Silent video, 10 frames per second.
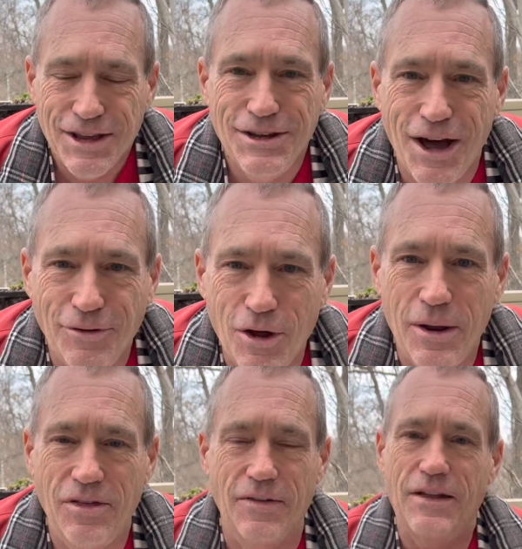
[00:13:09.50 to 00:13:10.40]
you don't know
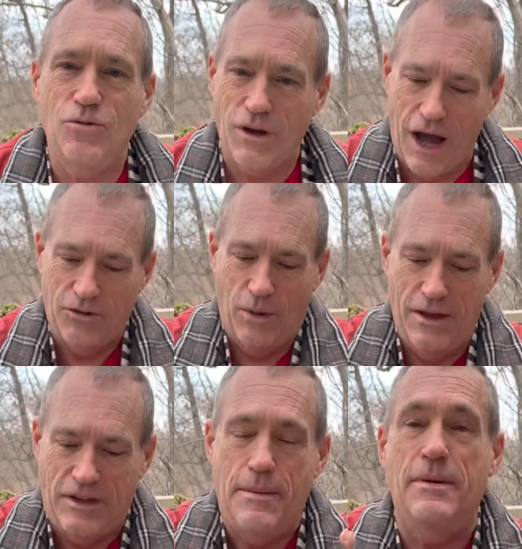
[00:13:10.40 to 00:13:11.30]
anything. That's what God's way
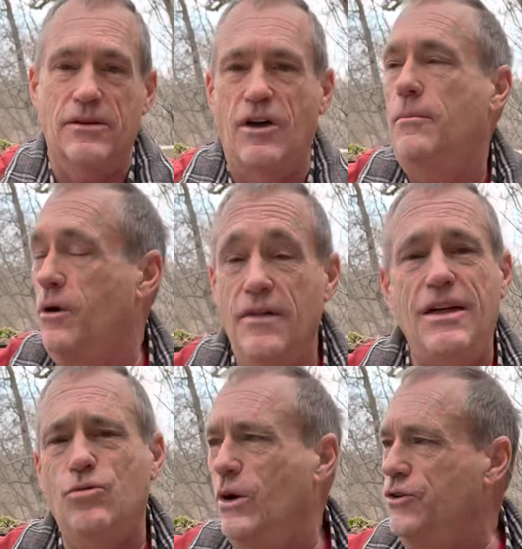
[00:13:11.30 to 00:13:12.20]
of keeping us humble. And
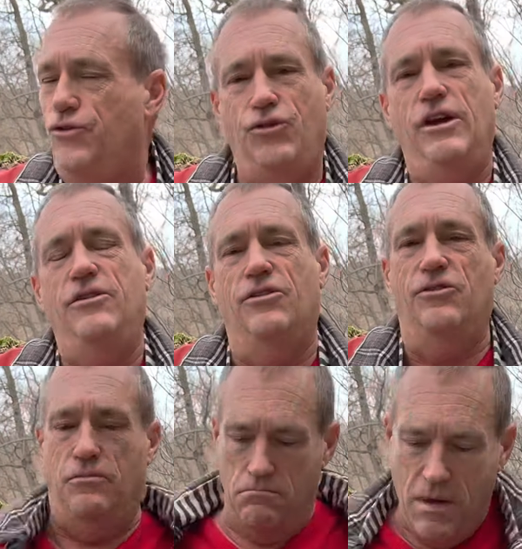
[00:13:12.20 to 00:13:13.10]
that's what
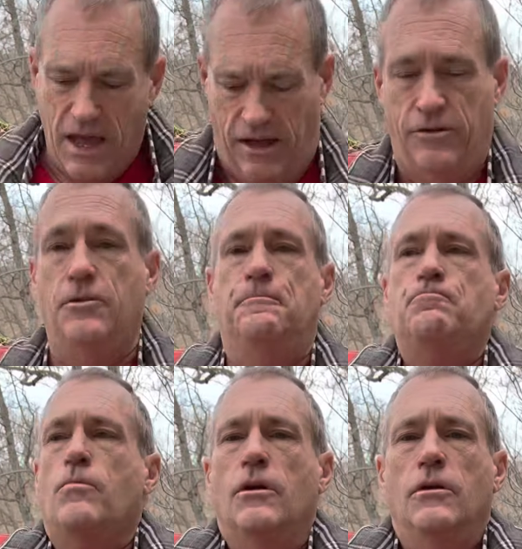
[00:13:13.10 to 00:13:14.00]
Jesus meant
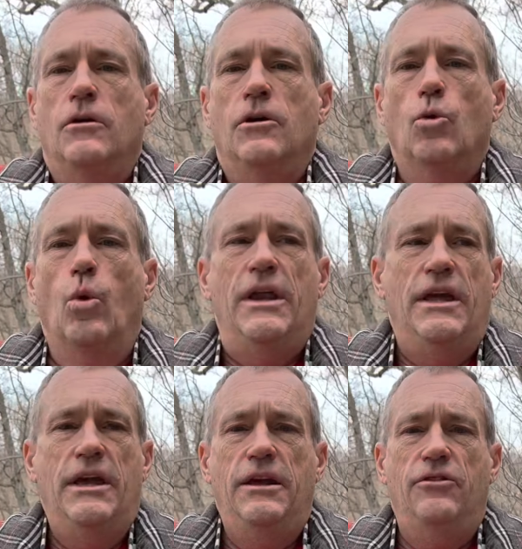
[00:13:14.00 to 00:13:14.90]
when
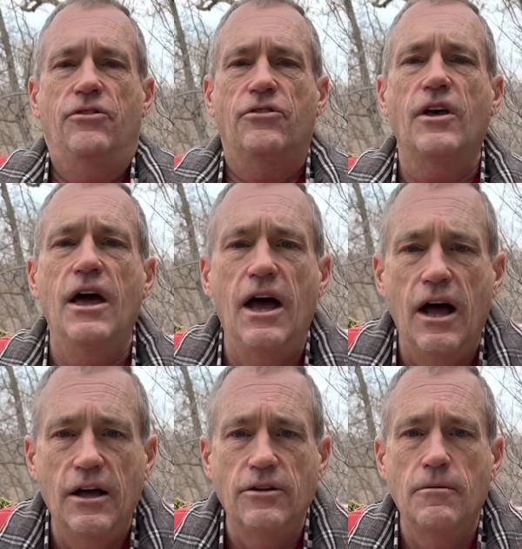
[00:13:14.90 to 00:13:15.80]
he
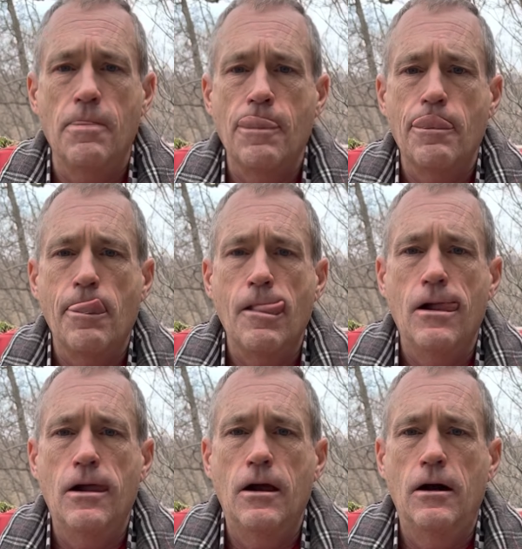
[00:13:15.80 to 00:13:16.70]
said,
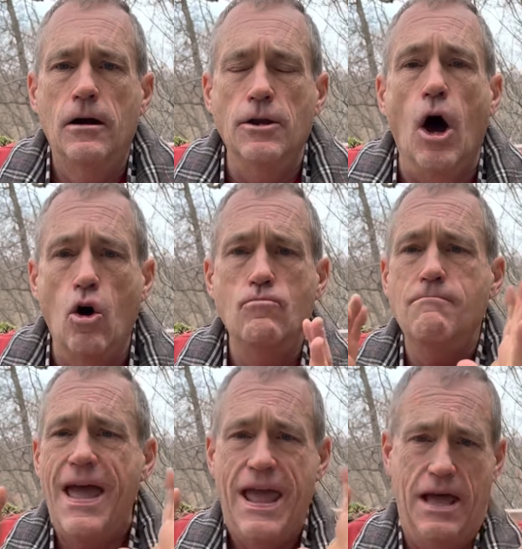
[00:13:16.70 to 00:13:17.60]
No
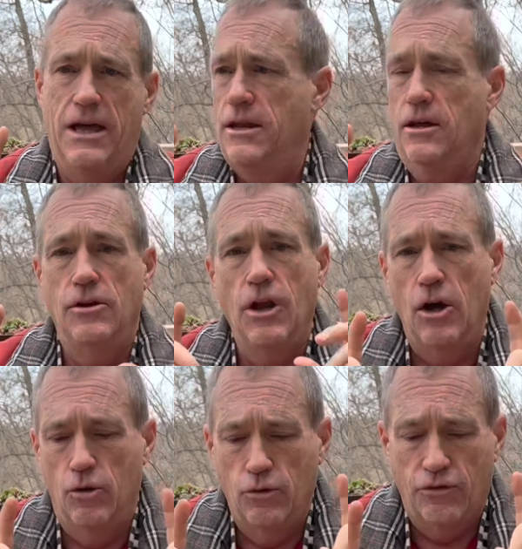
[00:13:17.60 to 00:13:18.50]
man
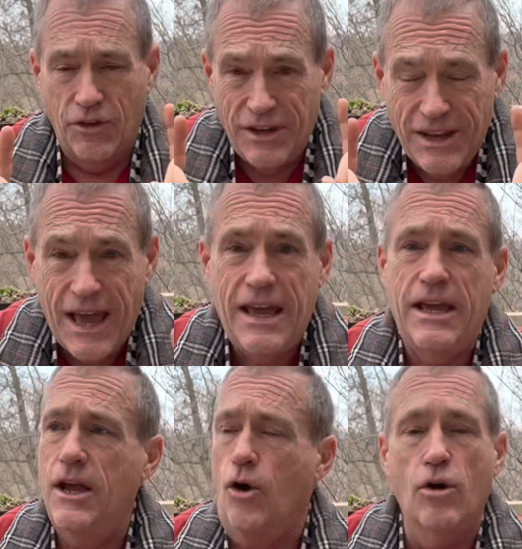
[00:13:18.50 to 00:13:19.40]
knows the
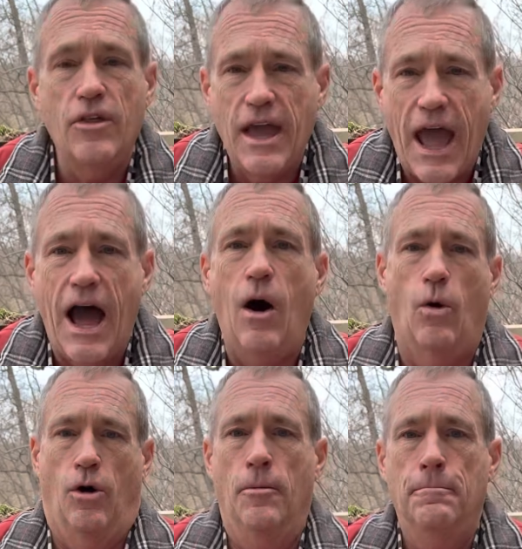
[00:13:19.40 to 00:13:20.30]
day or the
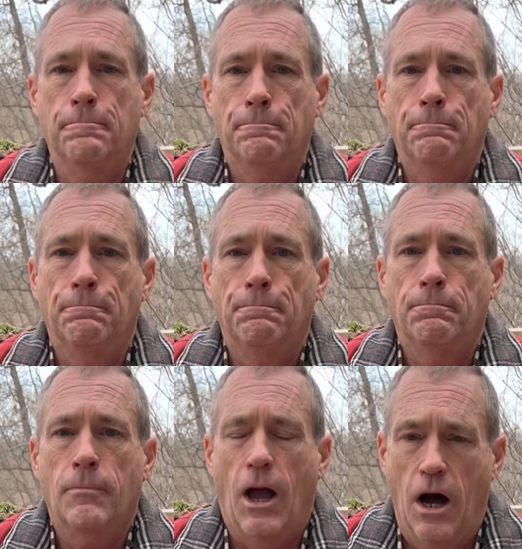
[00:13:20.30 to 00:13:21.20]
hour
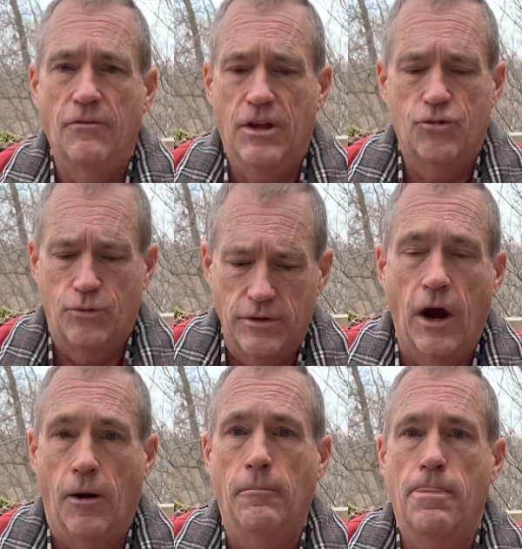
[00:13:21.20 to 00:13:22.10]
of his
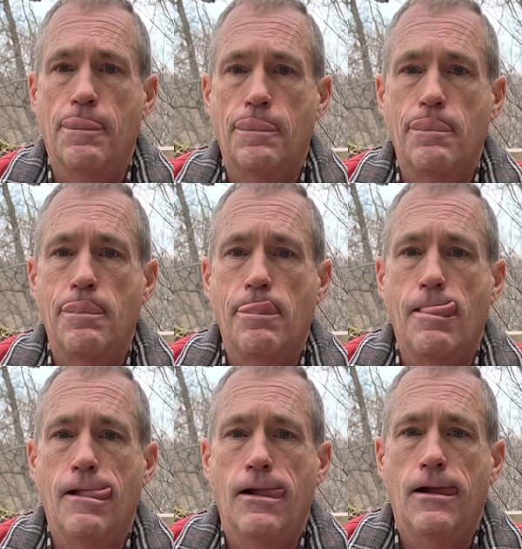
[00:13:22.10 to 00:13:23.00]
return,
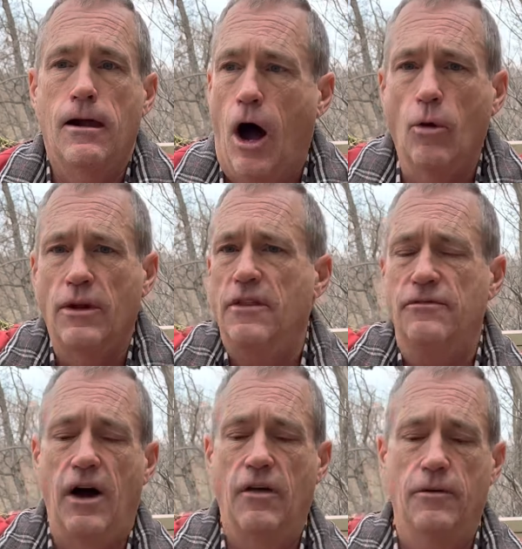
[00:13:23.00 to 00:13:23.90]
only the
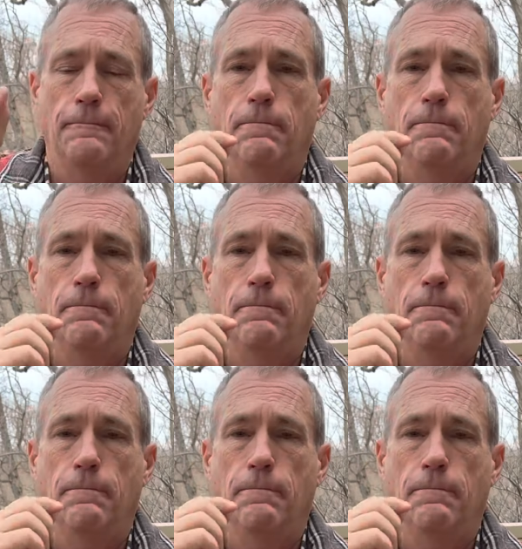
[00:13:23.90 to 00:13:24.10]
Father.